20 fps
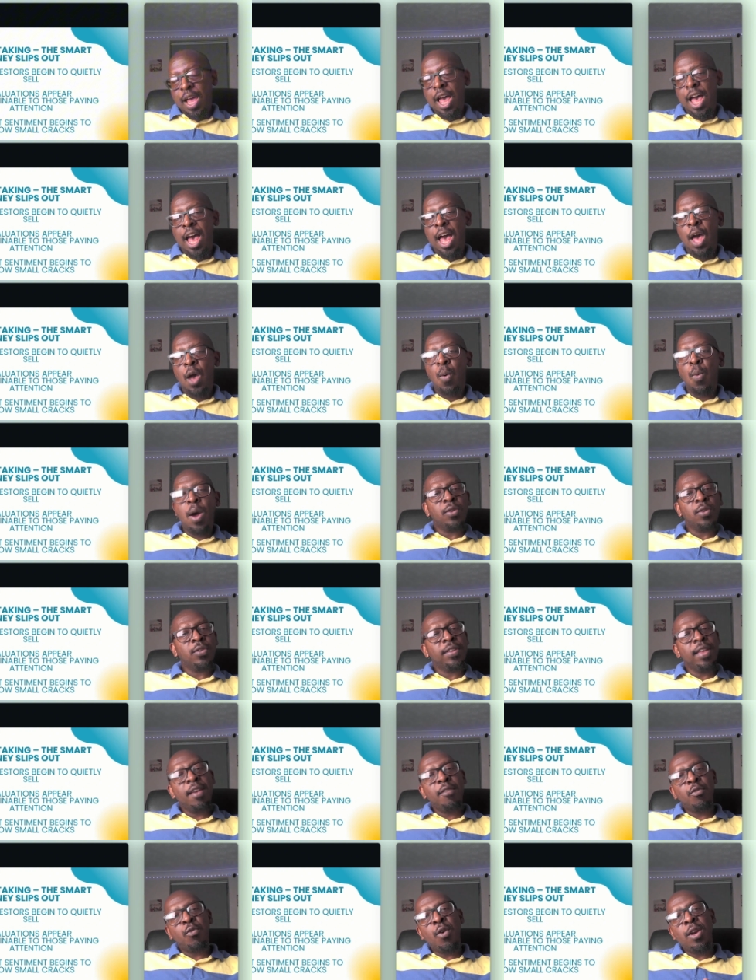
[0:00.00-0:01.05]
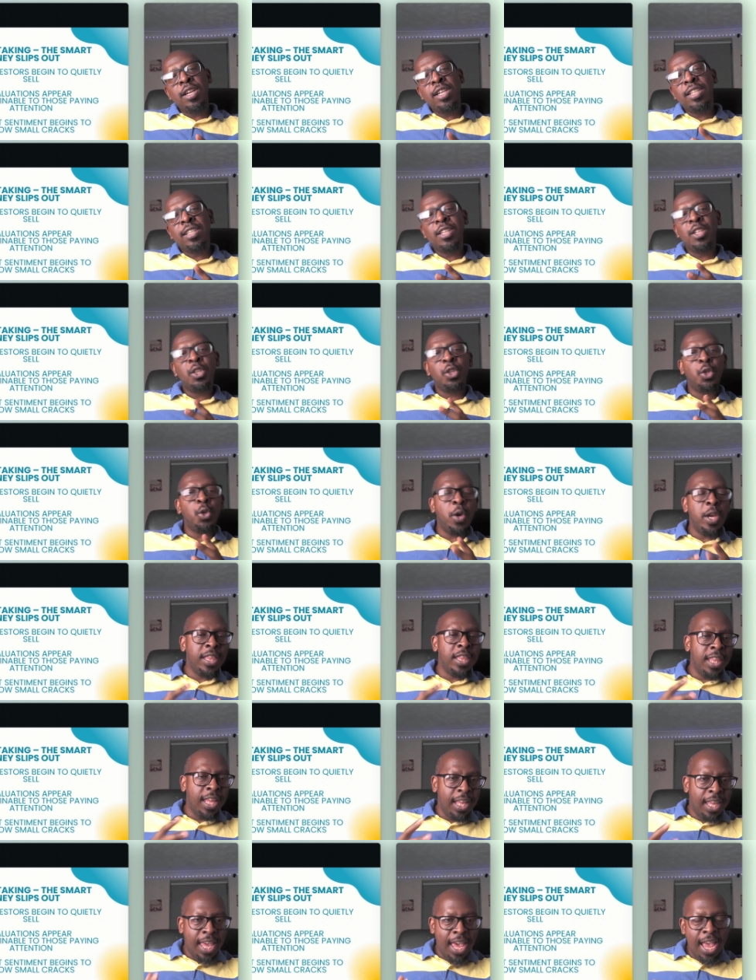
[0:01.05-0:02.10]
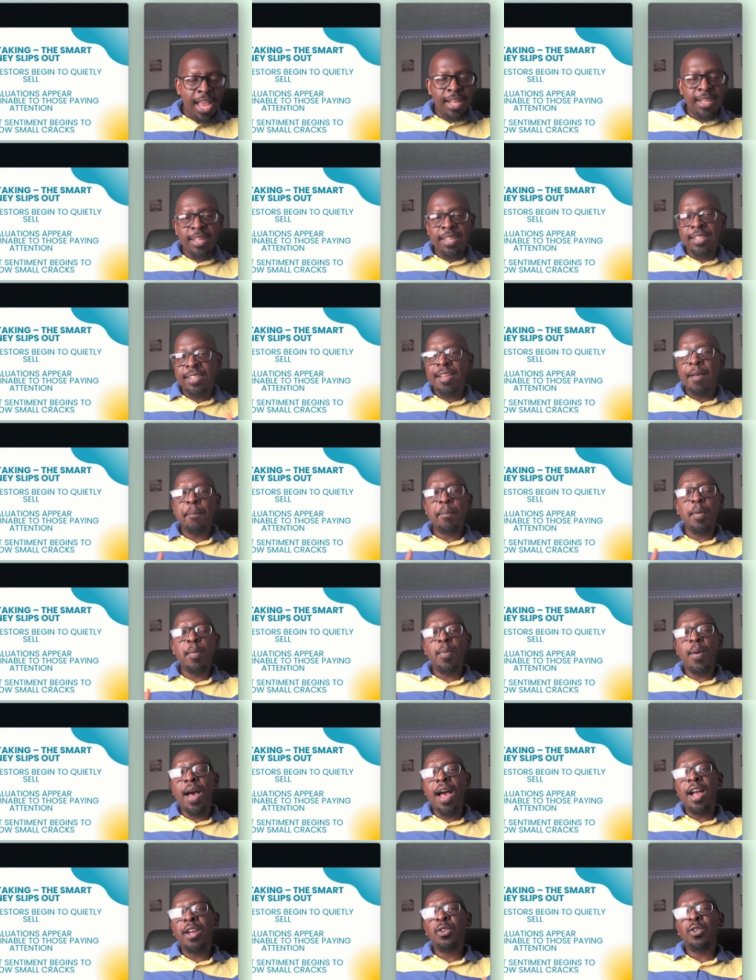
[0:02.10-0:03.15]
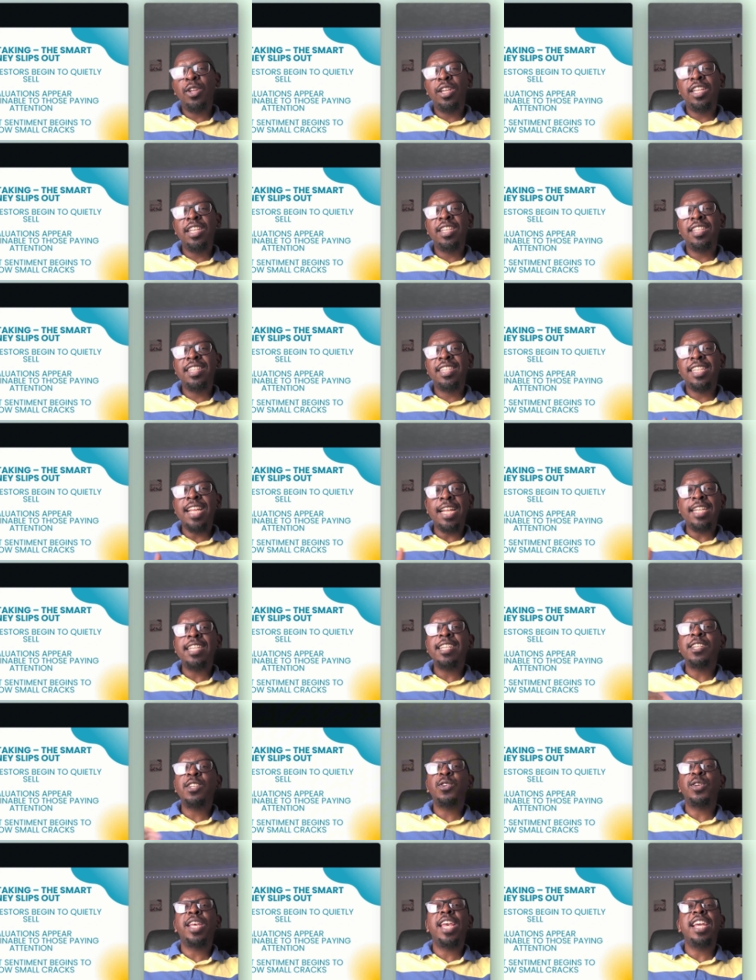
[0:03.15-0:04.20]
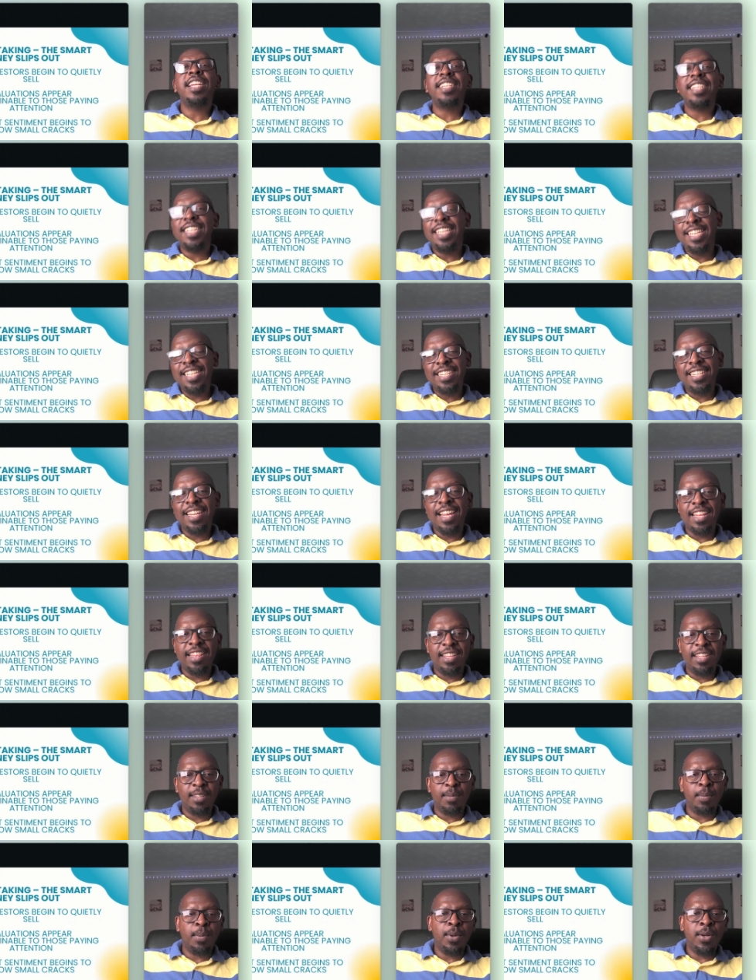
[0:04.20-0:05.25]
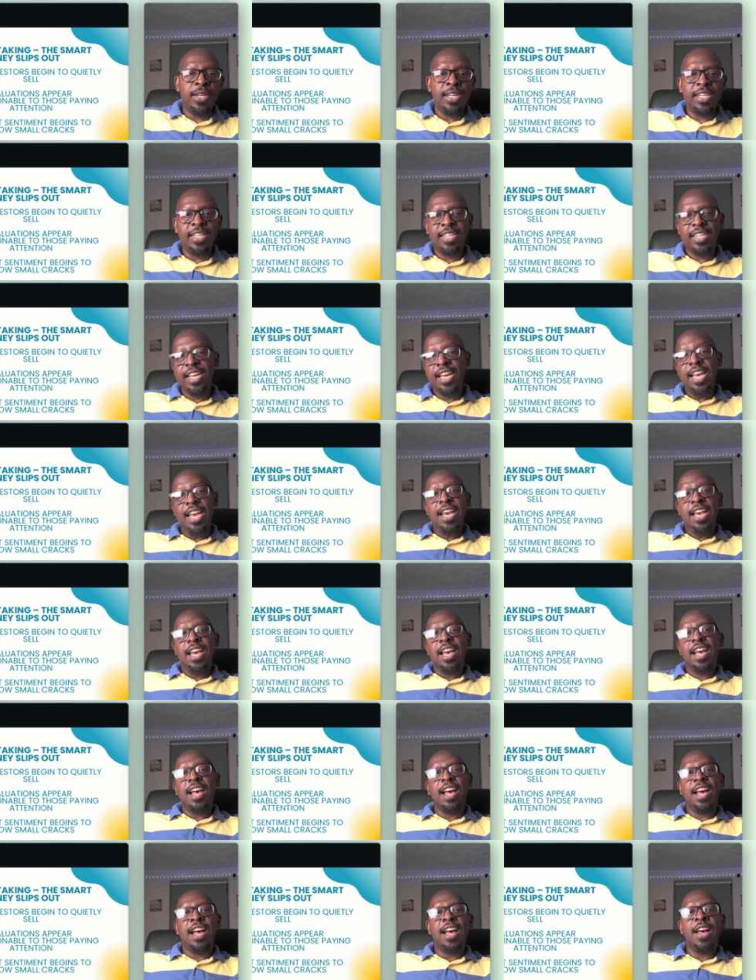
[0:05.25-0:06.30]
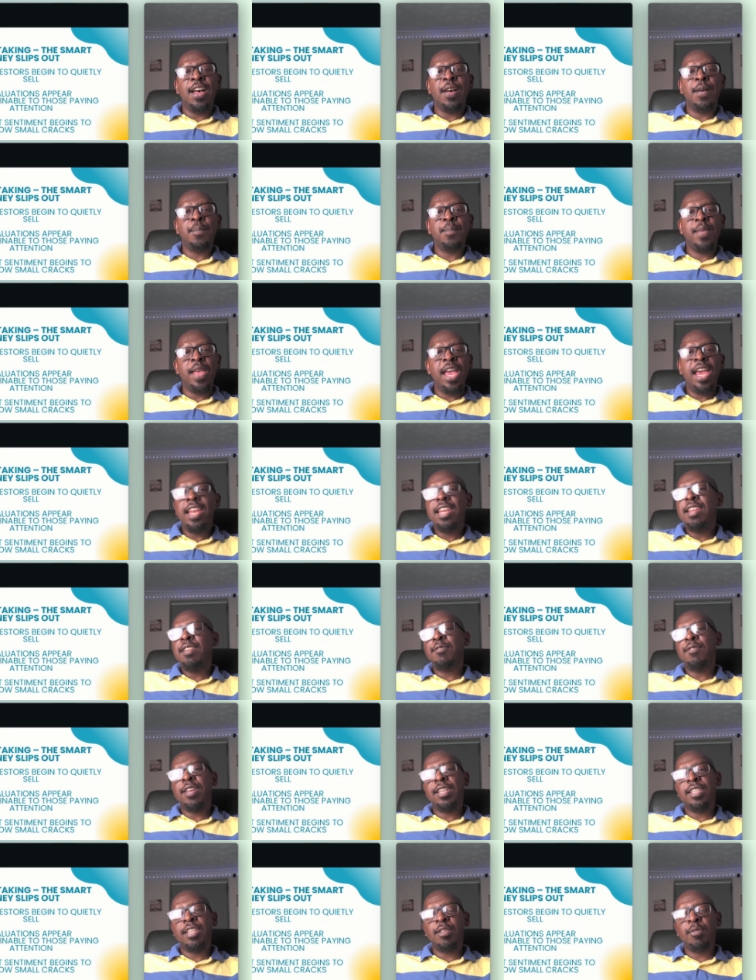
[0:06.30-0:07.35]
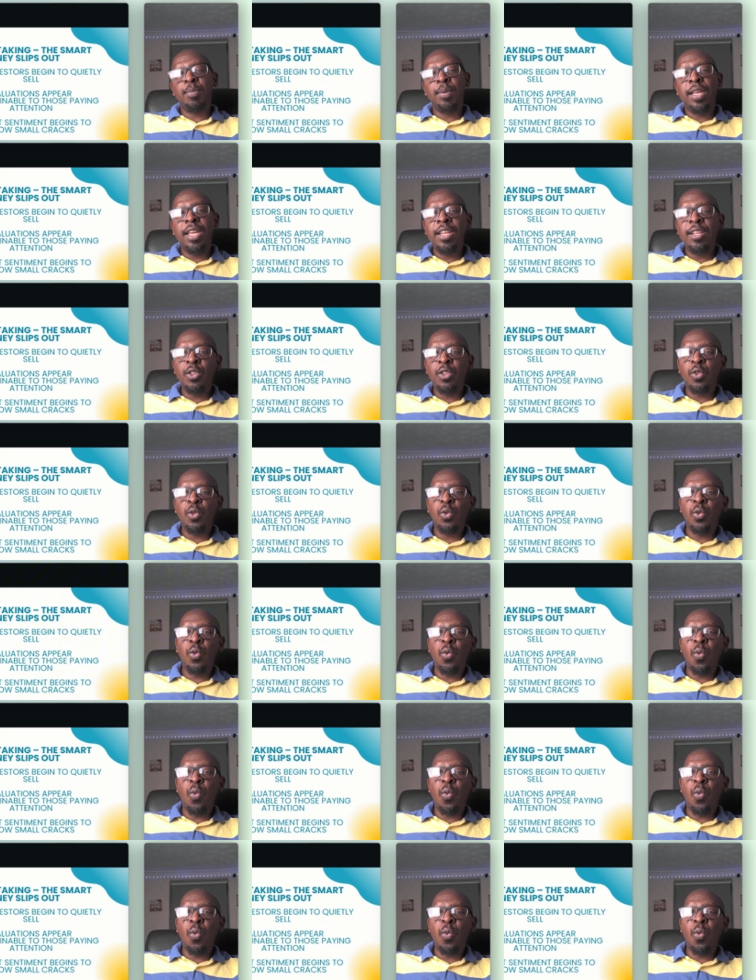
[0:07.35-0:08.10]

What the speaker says: Whilst everyone is enjoying the gains, and some people are actually starting to get in at this point, early investors begin to